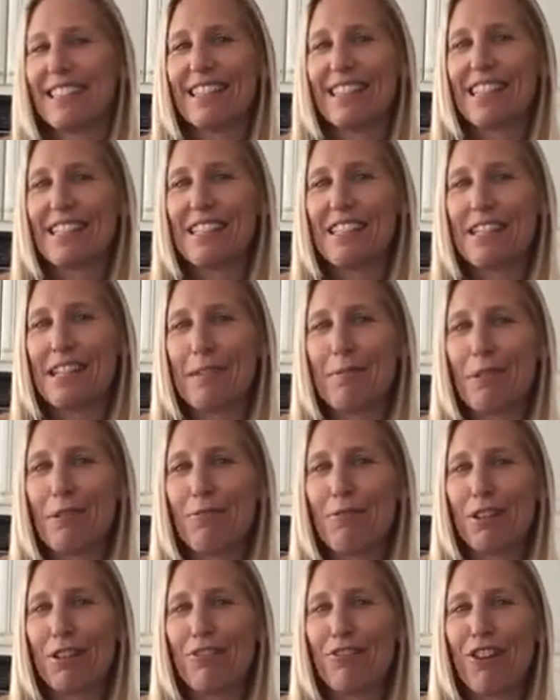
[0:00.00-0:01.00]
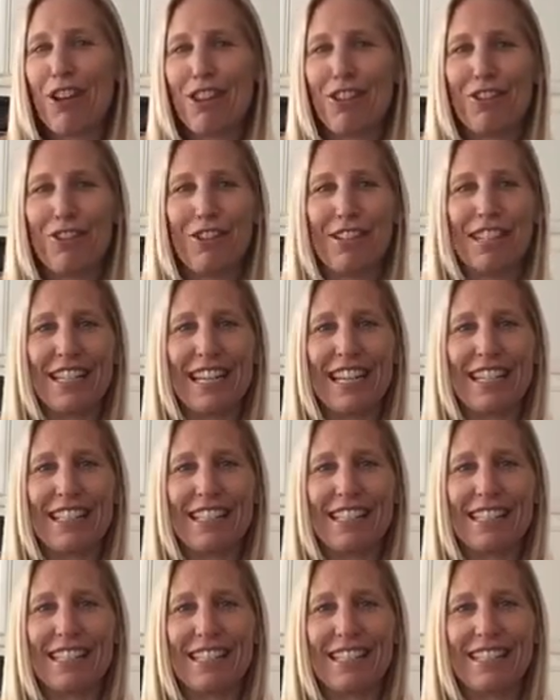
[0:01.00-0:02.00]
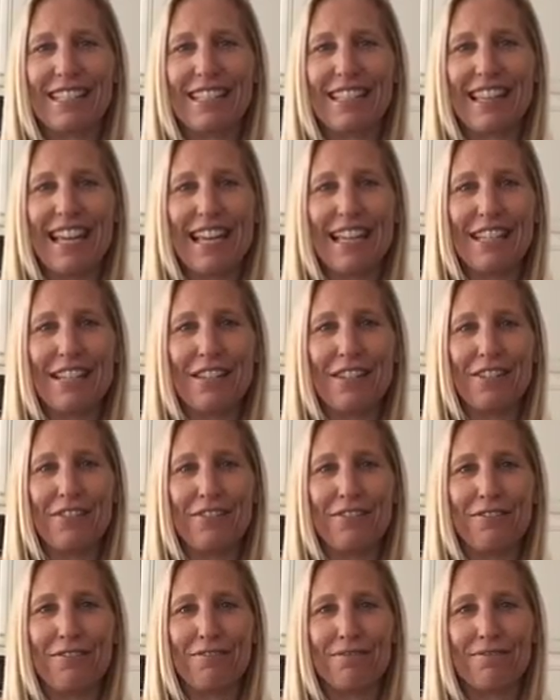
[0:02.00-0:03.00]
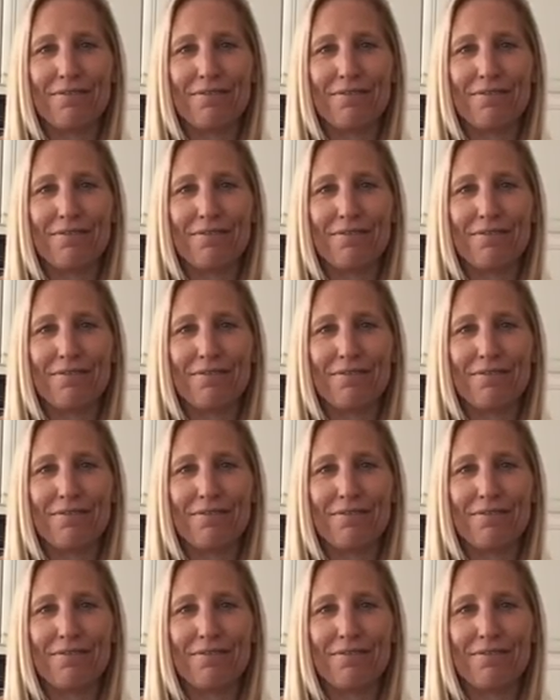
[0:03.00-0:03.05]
this is going to be a really fun 30 days. Thank you.